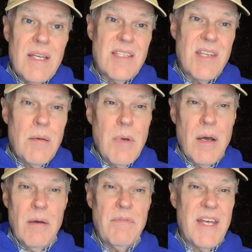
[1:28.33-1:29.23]
some
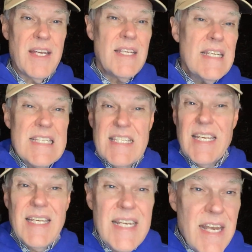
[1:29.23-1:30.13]
of the
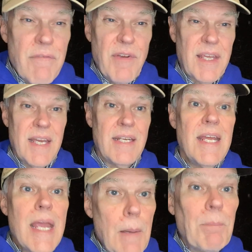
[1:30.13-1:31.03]
significant
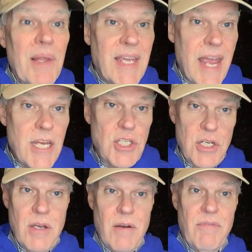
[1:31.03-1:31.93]

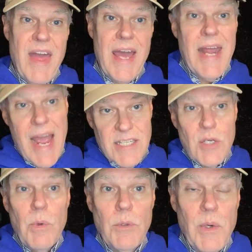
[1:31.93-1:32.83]
implication of that as
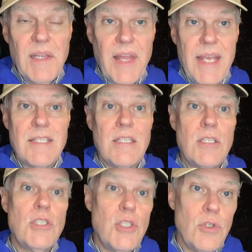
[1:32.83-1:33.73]
it would
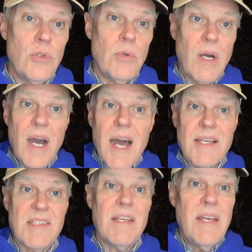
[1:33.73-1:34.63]
relate to
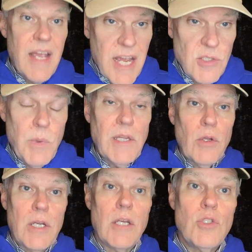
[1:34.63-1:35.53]
us as we
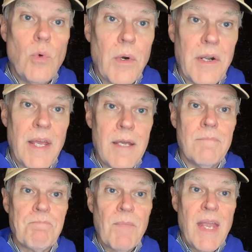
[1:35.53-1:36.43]
look toward
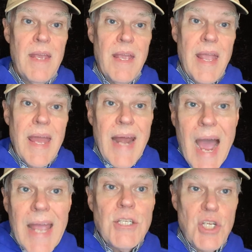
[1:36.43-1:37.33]
Him. And
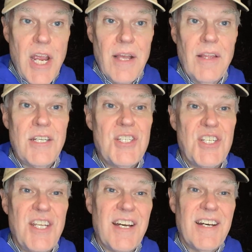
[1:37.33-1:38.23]
I
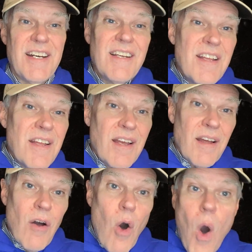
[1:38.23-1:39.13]
challenged uh,
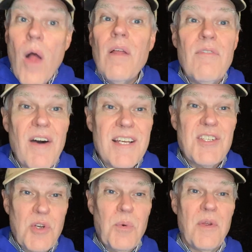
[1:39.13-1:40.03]
uh, all of
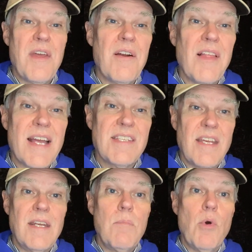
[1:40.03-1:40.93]
us who were there last
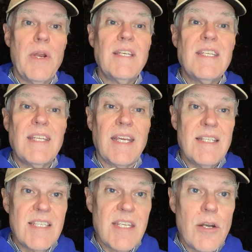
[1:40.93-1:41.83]
Sunday morning to, to
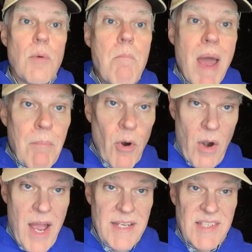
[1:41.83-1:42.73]
consider
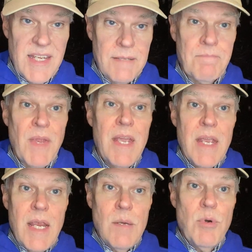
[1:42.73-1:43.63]
memorizing
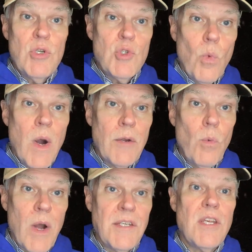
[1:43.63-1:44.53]
Hebrews
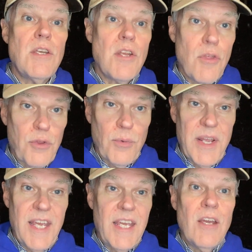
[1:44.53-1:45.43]
1 1 to
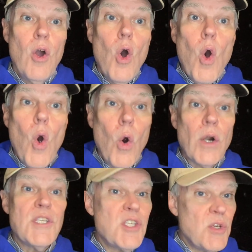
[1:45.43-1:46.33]
3,
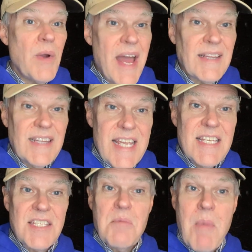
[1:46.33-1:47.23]
or to at
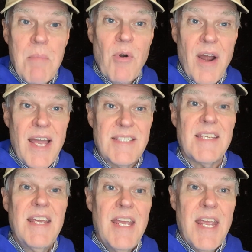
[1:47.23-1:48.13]
least memorize
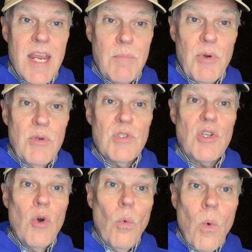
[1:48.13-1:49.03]

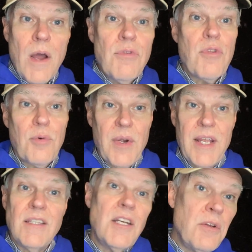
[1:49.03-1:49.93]
Hebrews 1 3.
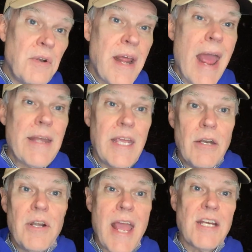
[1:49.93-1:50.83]
In the New Na-
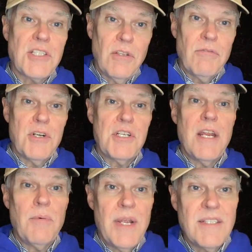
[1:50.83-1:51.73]
International Version,
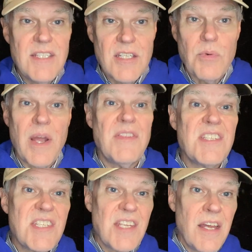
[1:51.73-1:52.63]
it reads this way The
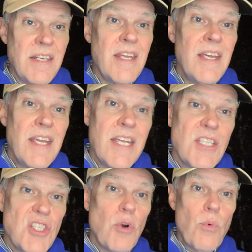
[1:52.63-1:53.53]
Son
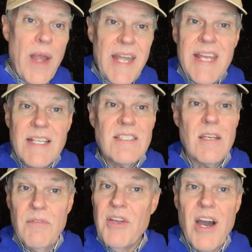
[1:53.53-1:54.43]
is the radiance
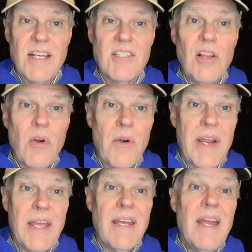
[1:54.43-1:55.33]
of God's
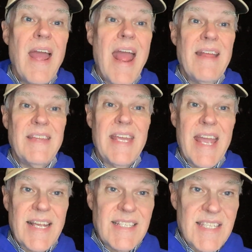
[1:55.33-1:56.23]
glory and the
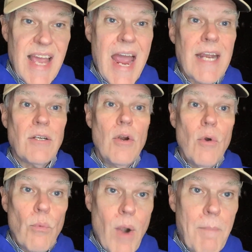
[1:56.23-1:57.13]
exact
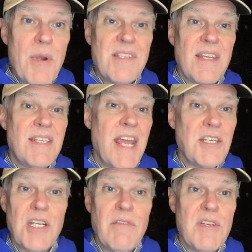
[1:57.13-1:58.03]

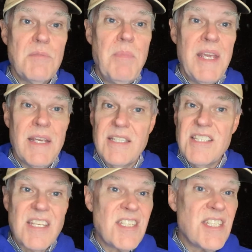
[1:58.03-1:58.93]
representation of his being,
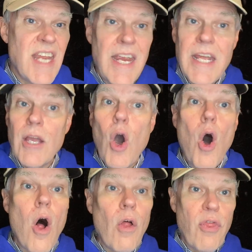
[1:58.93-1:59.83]
sustaining
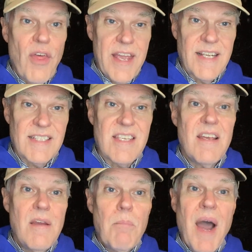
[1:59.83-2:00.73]
all things
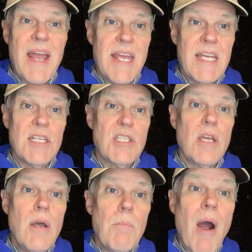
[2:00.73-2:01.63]
by his
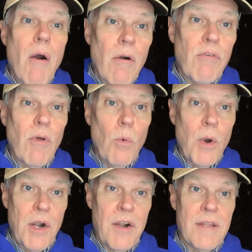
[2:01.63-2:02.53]
powerful
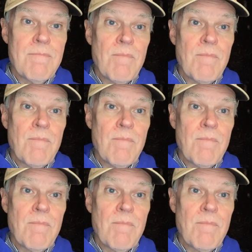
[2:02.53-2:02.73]
word.